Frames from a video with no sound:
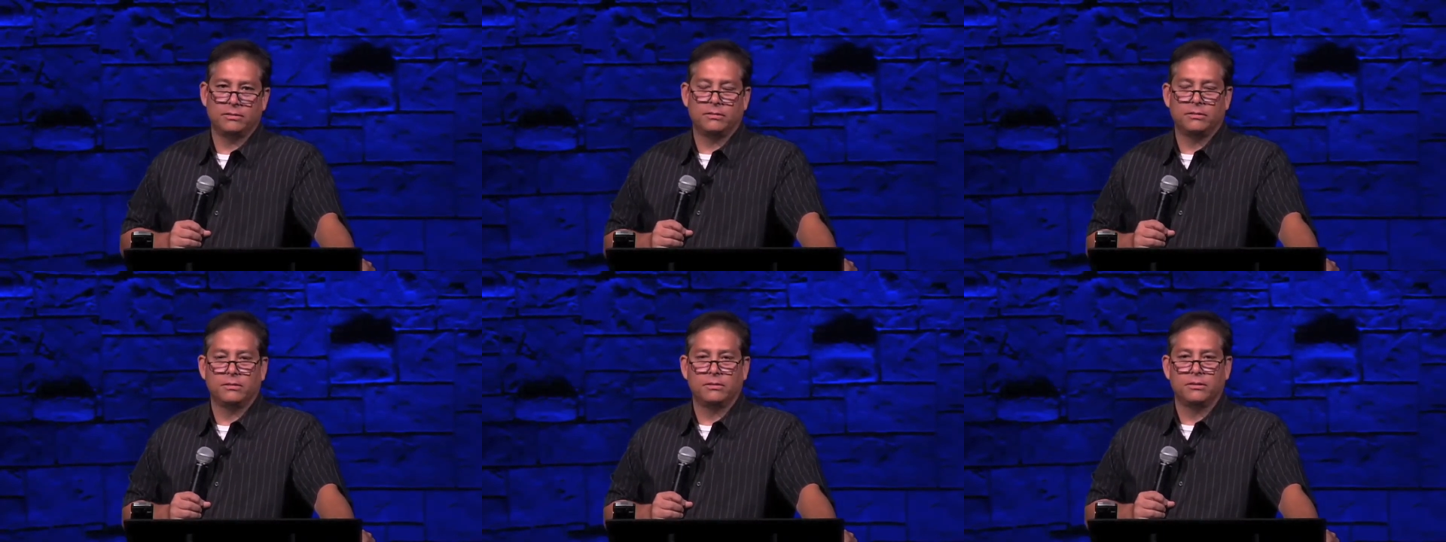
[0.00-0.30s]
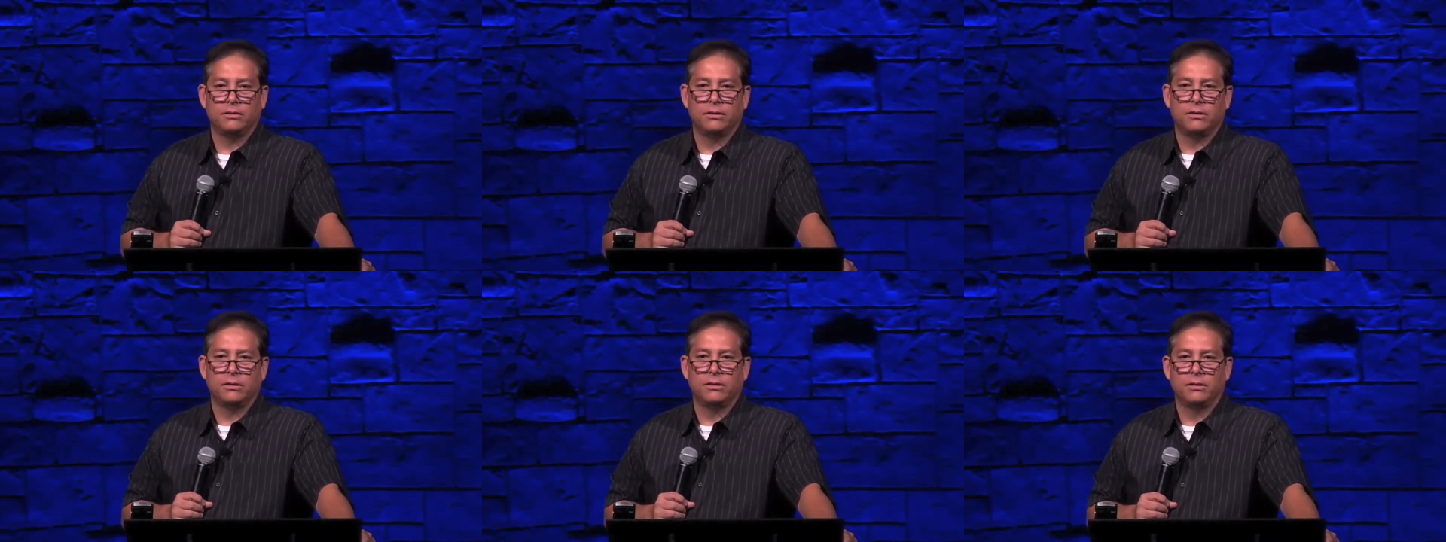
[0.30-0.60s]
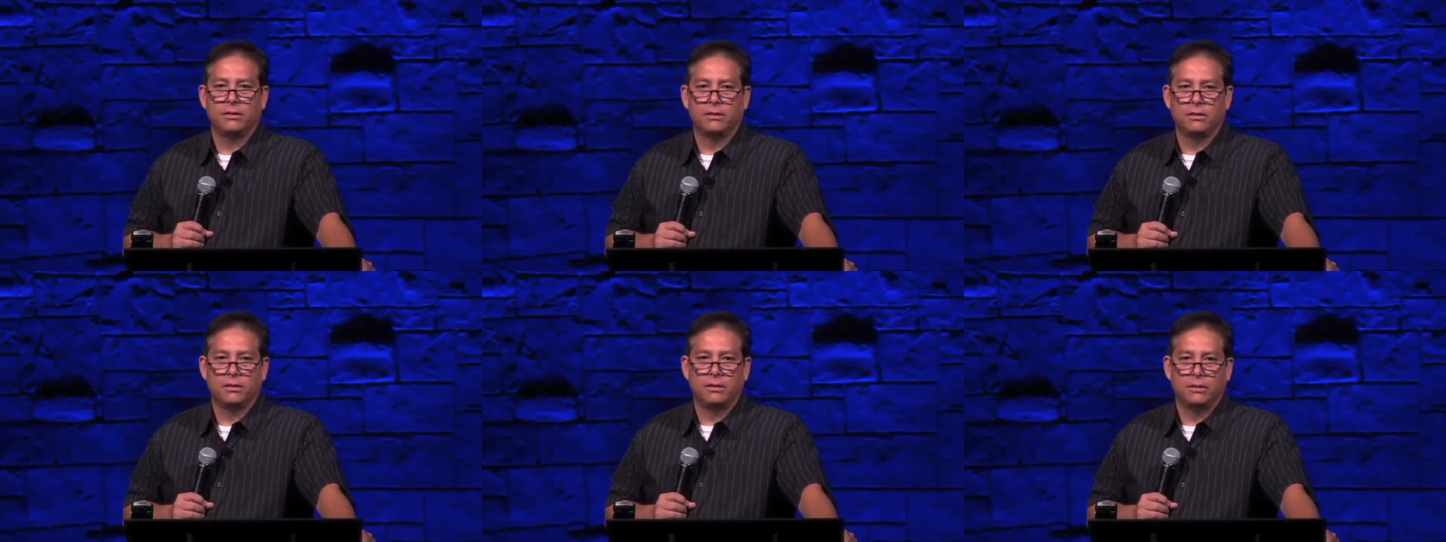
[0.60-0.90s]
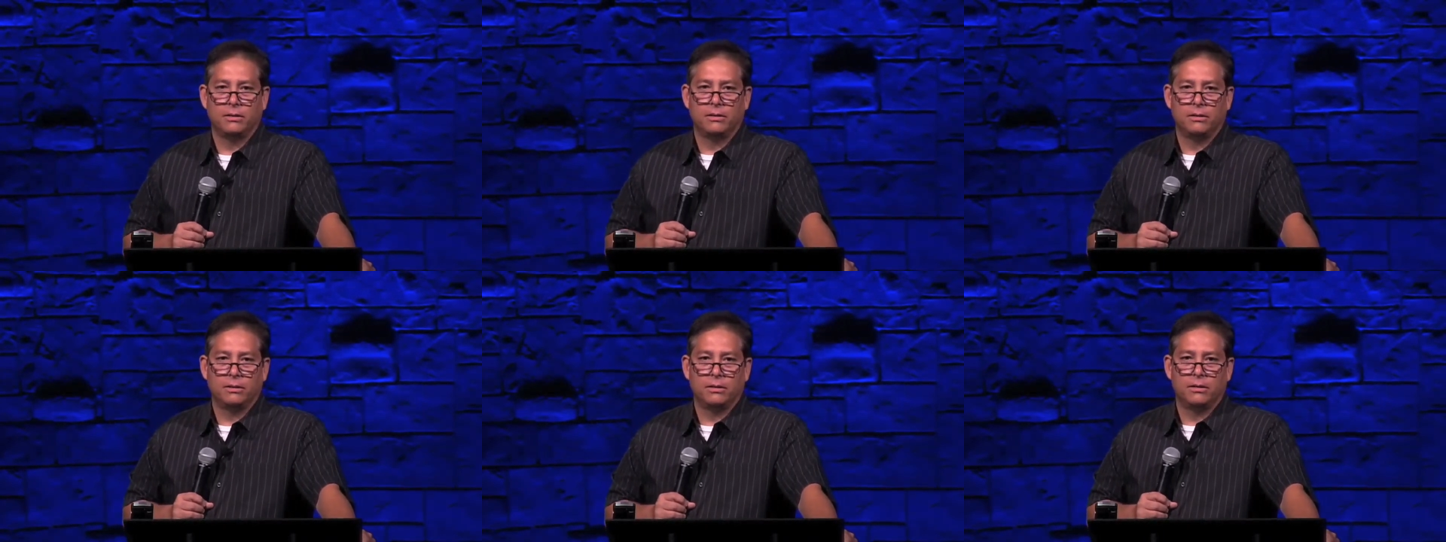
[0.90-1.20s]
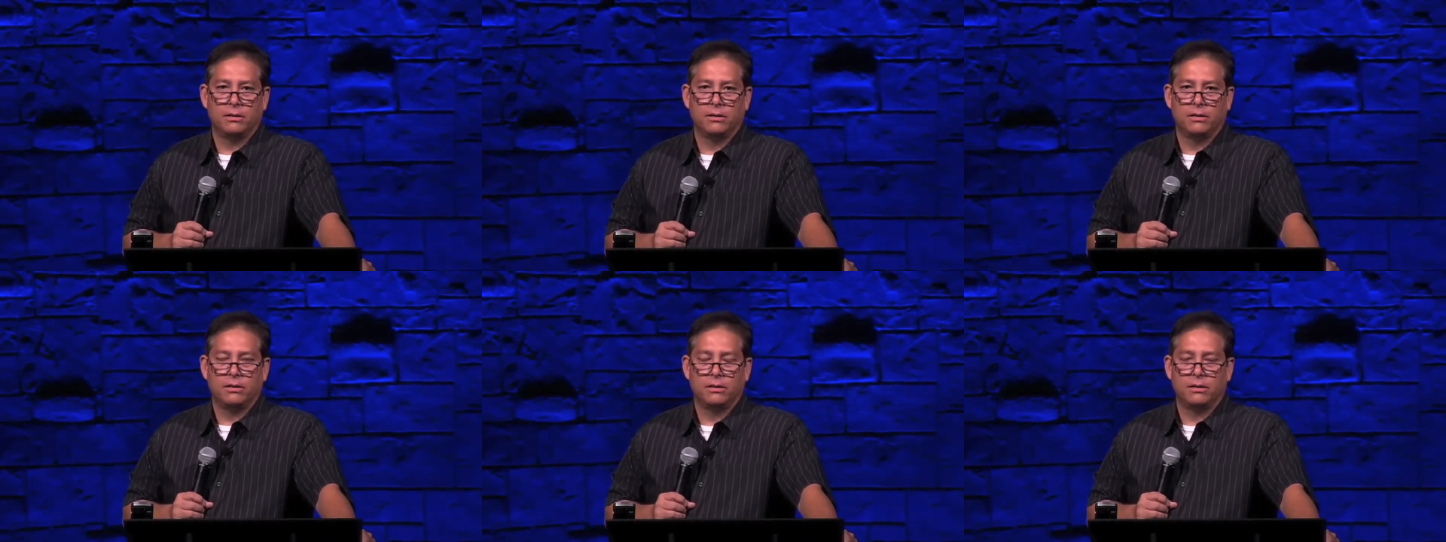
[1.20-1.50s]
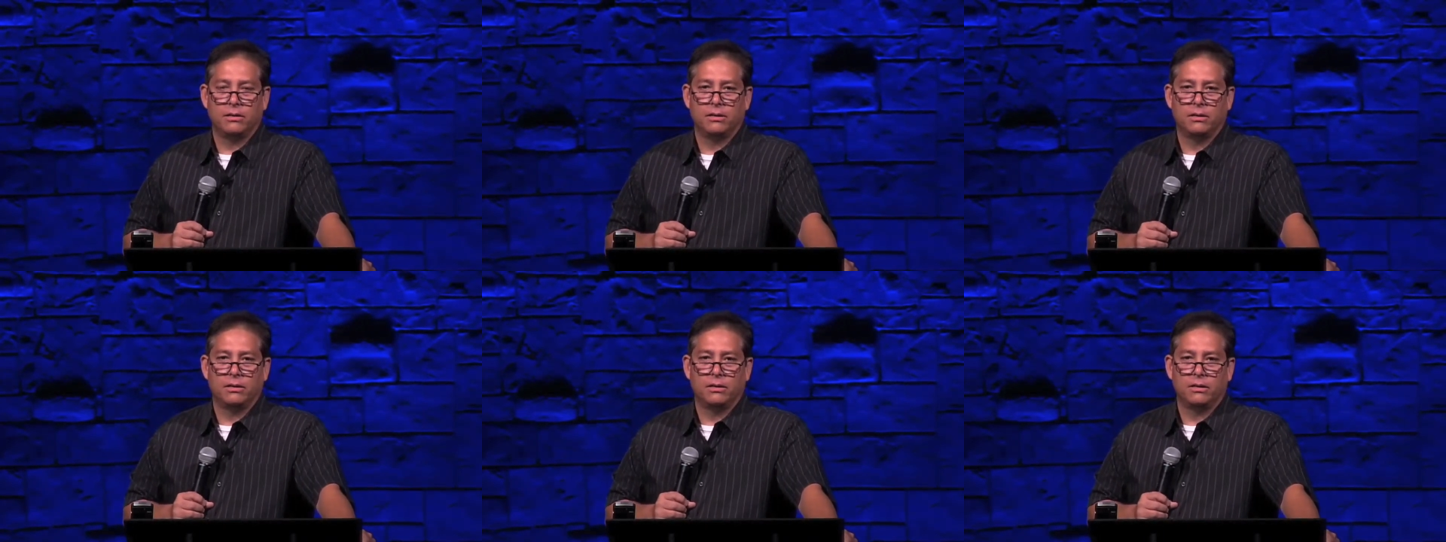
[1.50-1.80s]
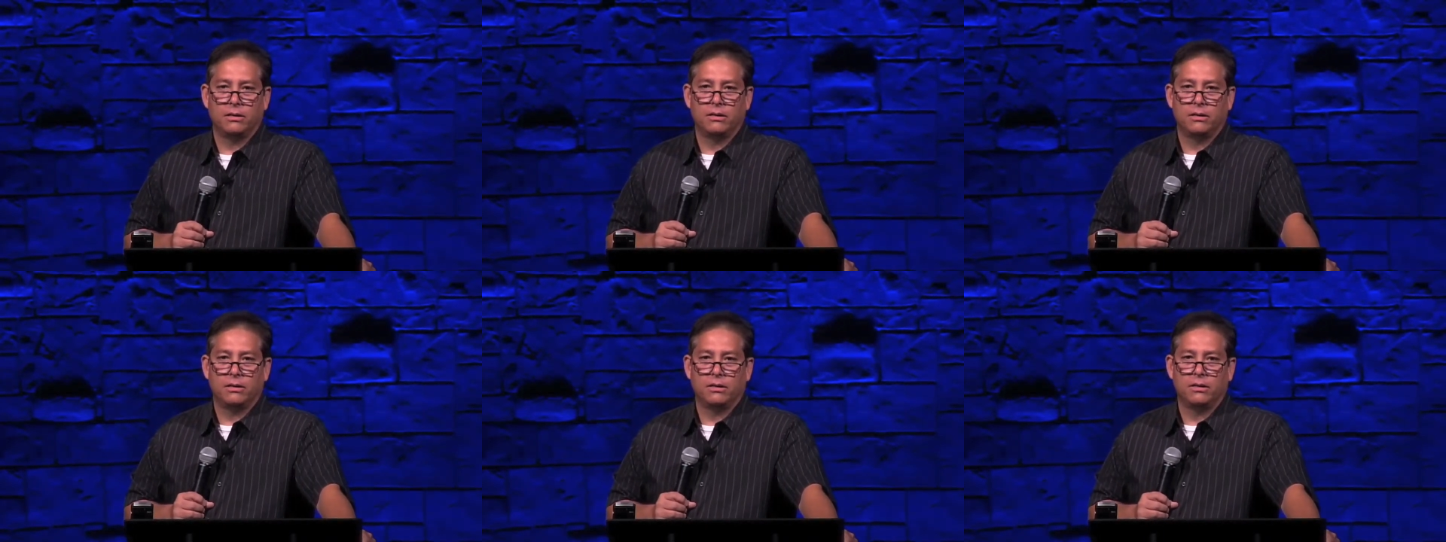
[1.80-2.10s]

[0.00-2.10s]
No one is speaking in this clip.